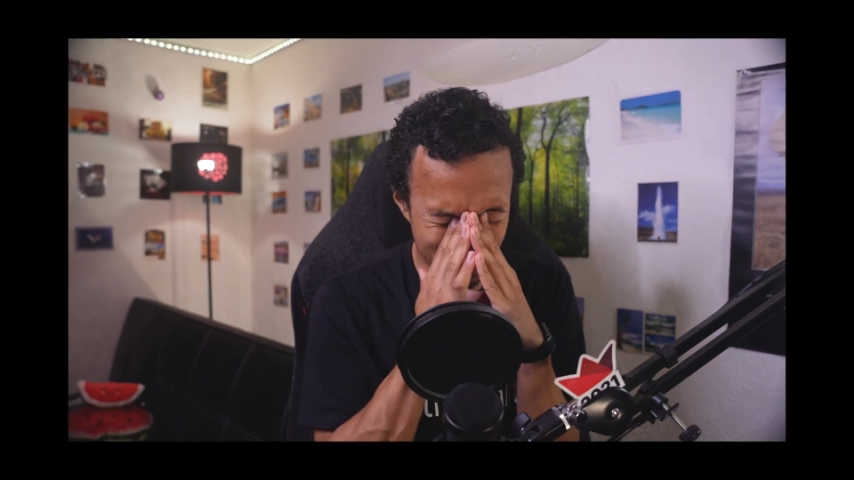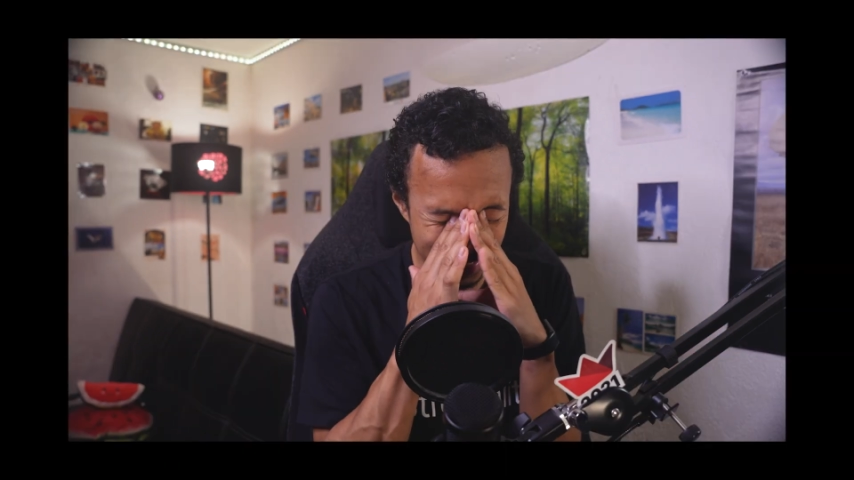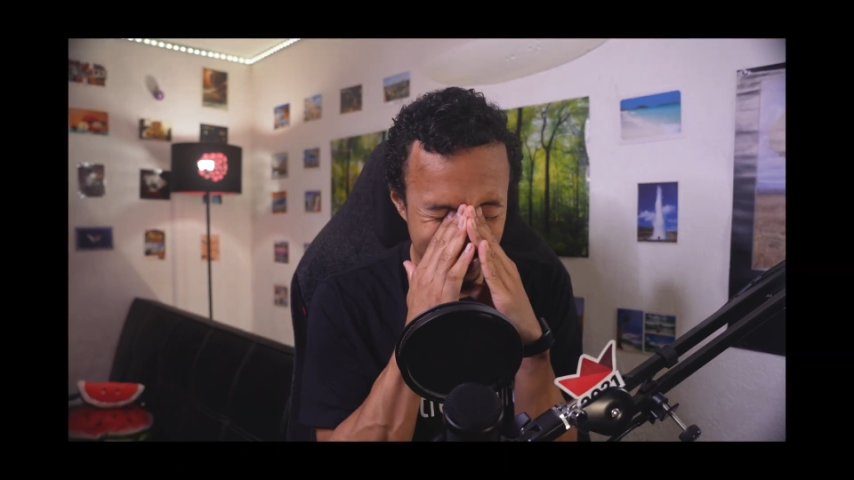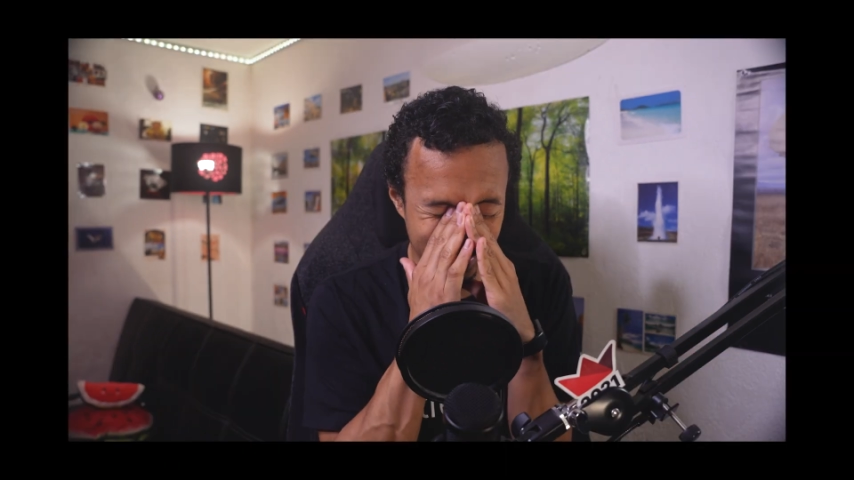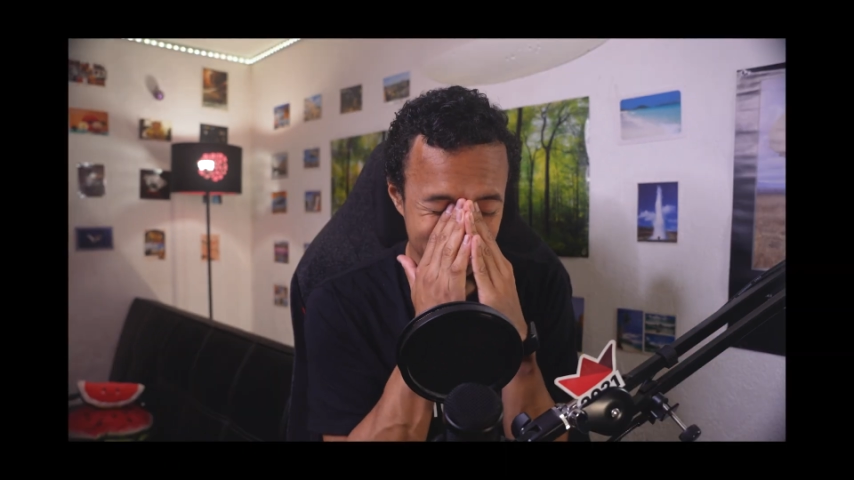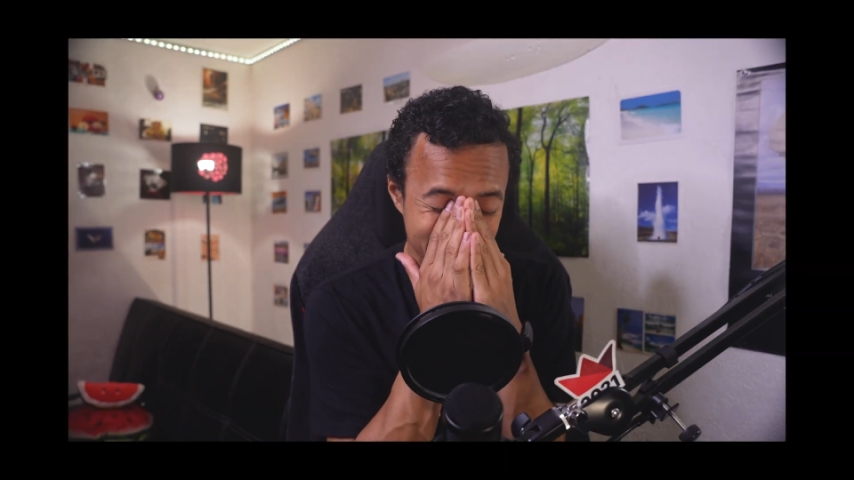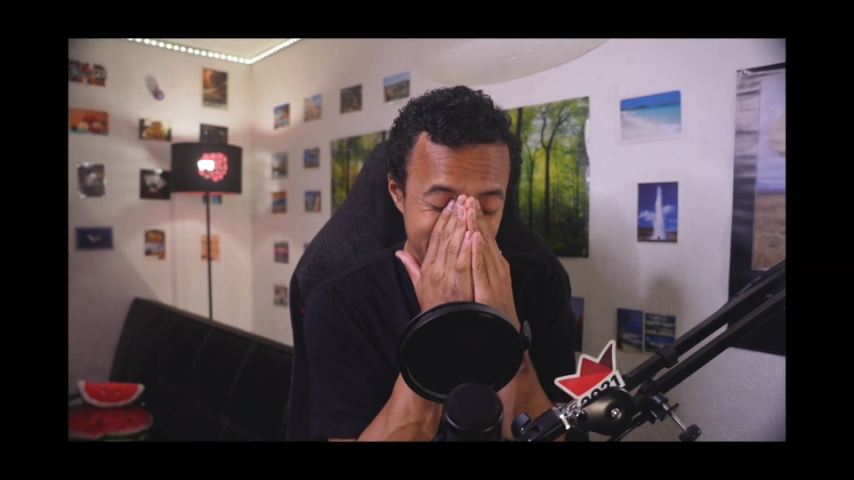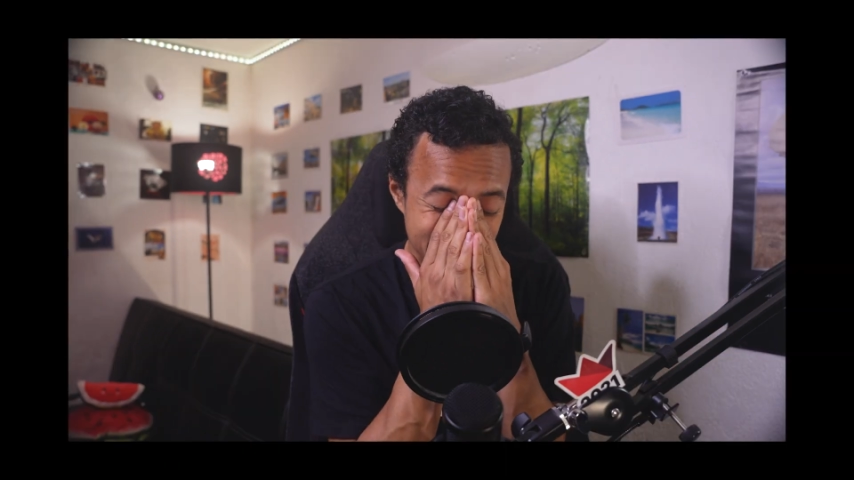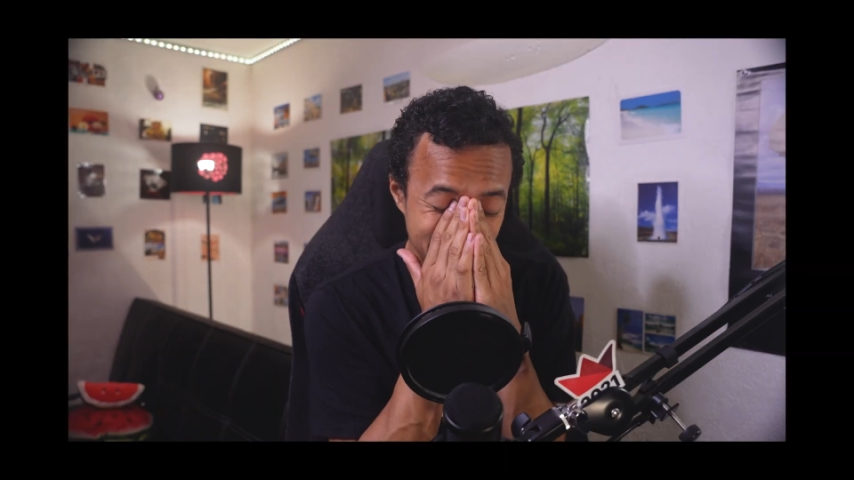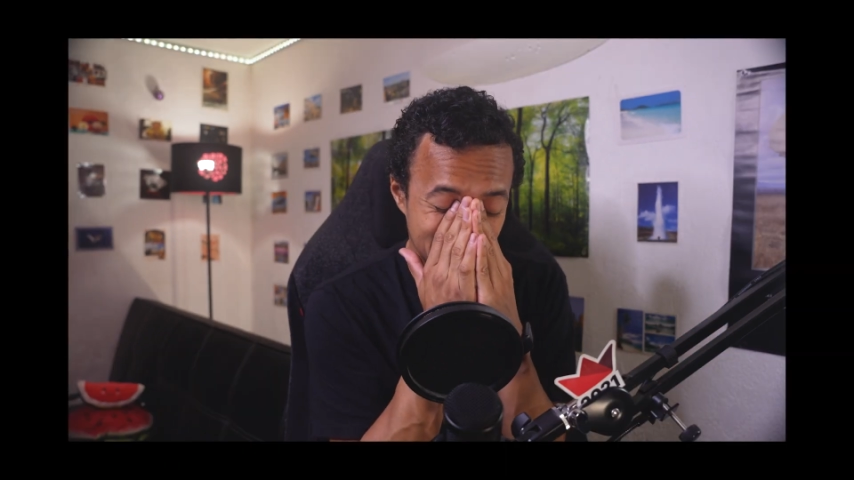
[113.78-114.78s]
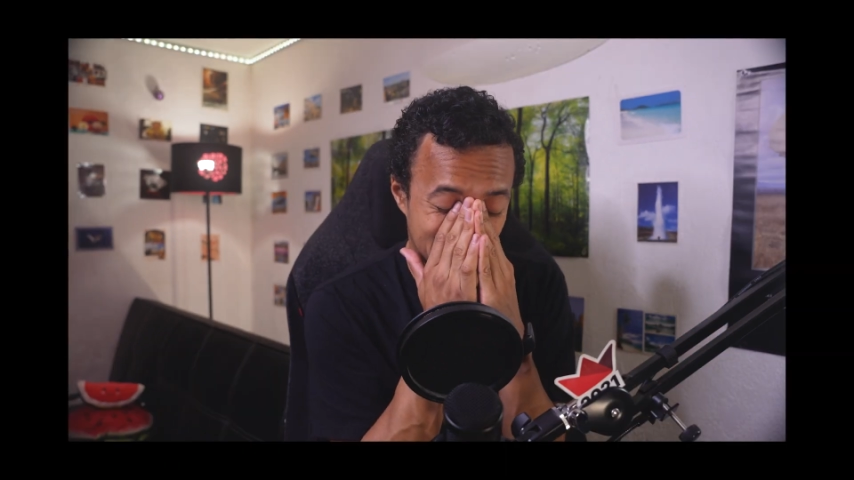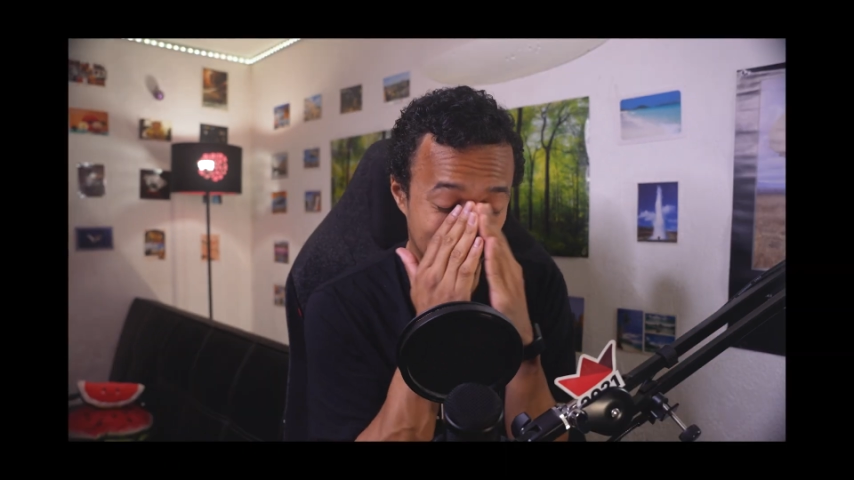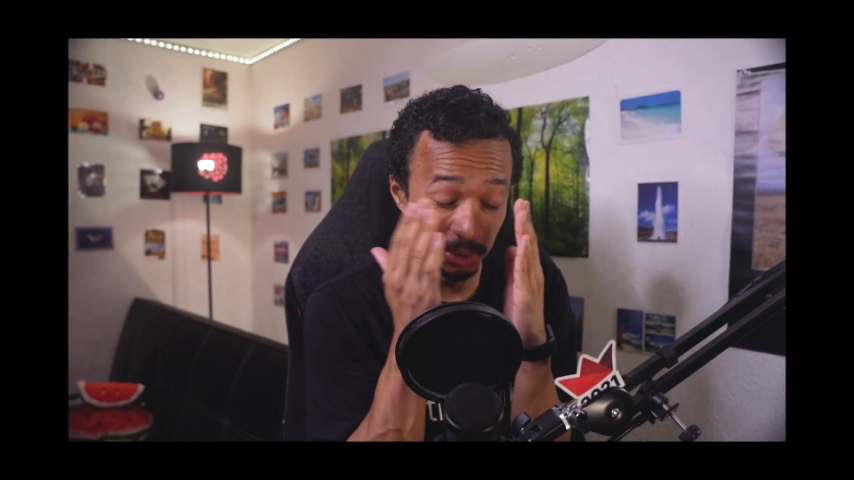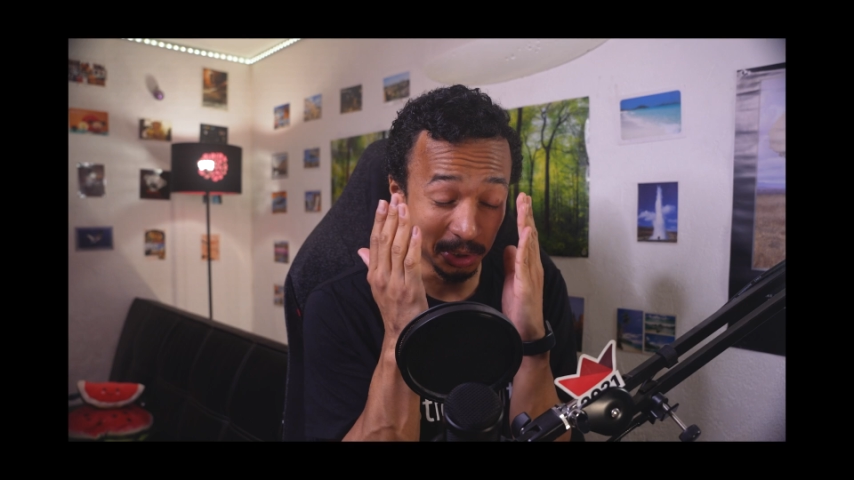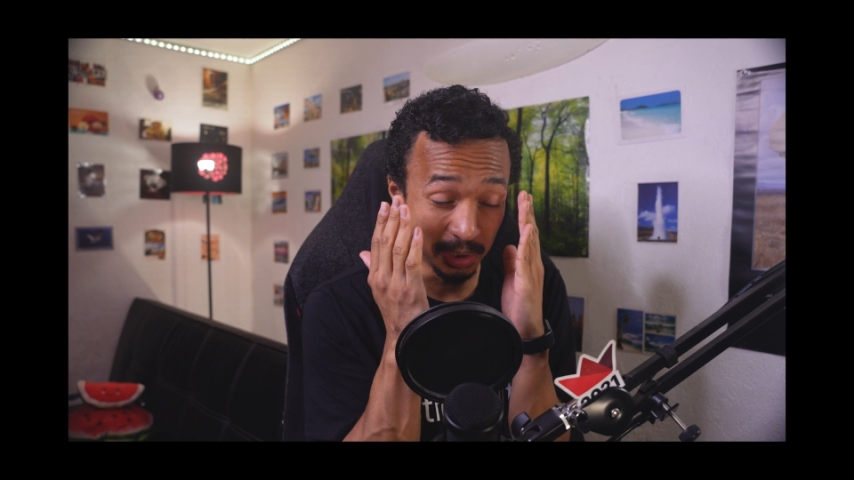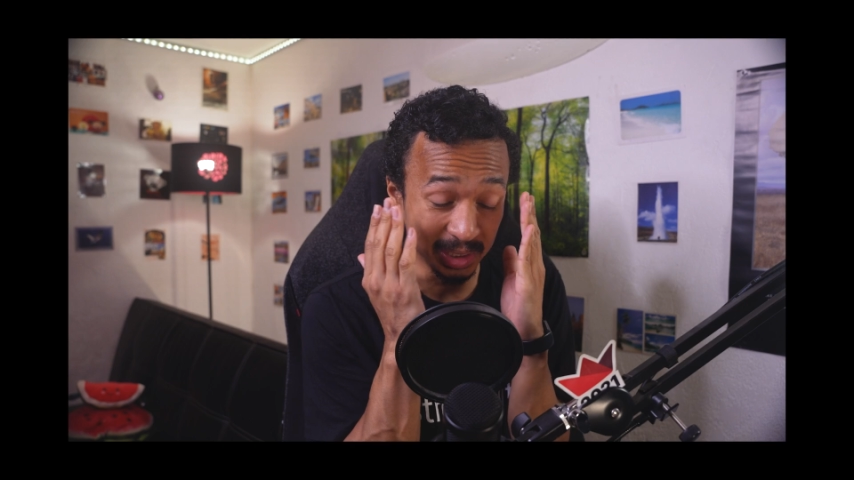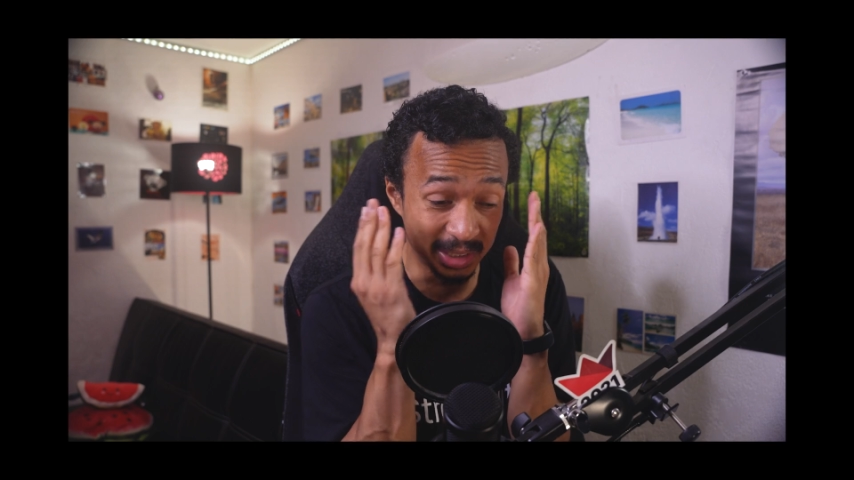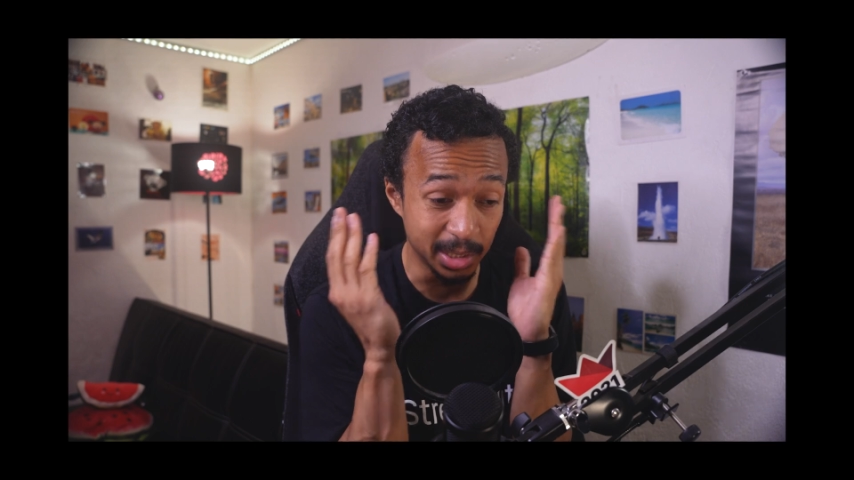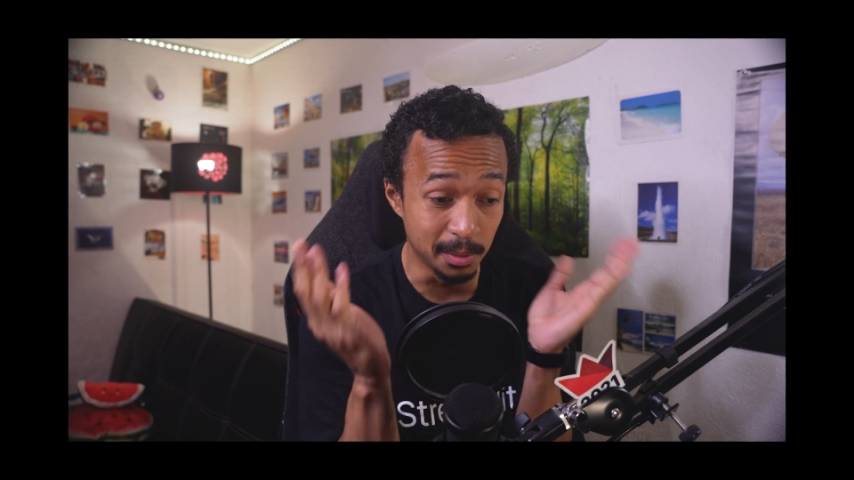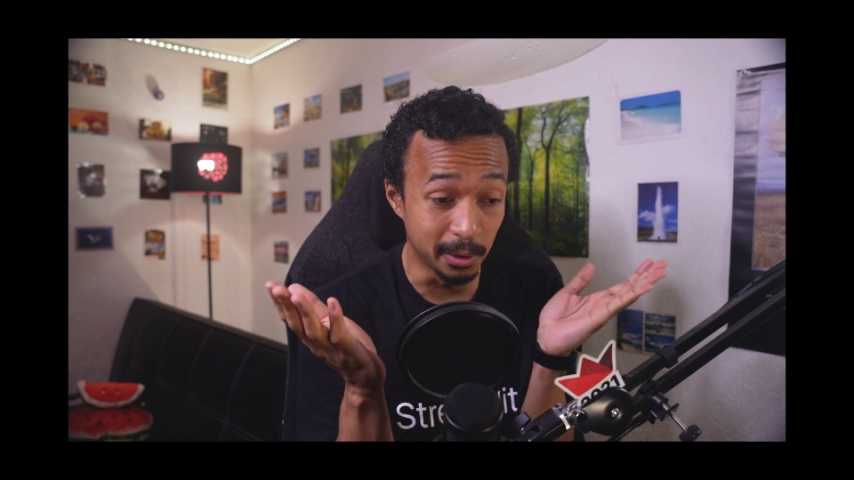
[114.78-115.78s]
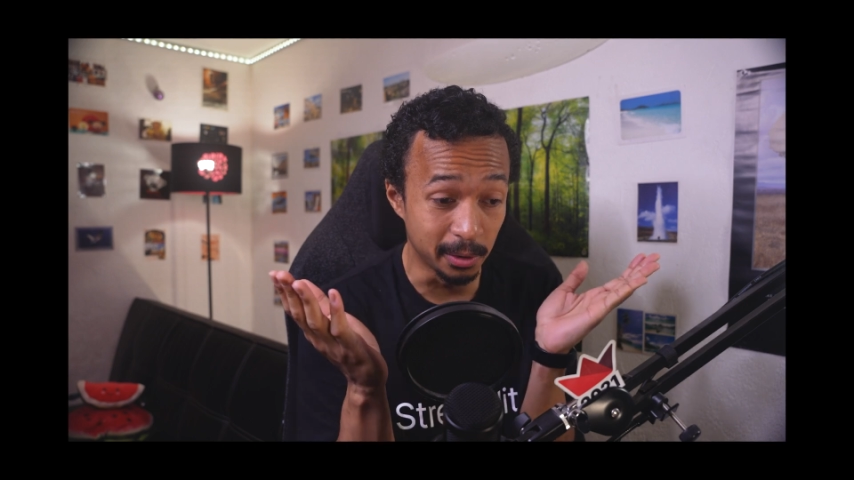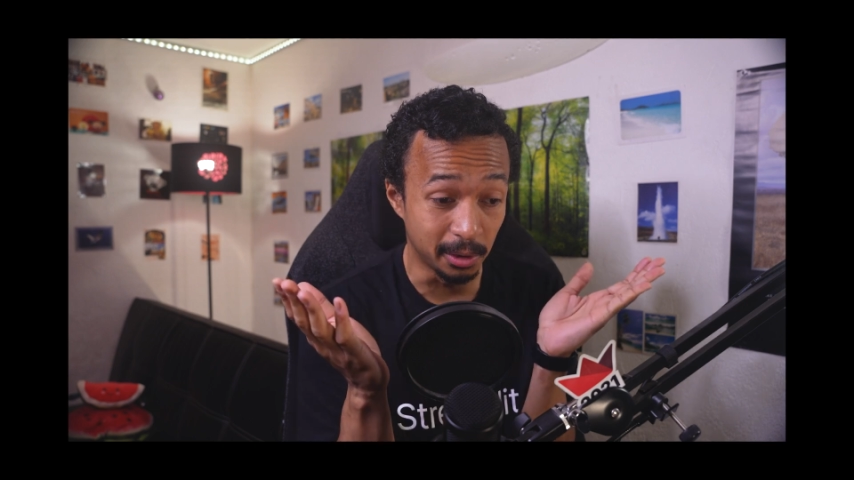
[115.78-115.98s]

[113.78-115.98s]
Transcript: And I can't even show you a demo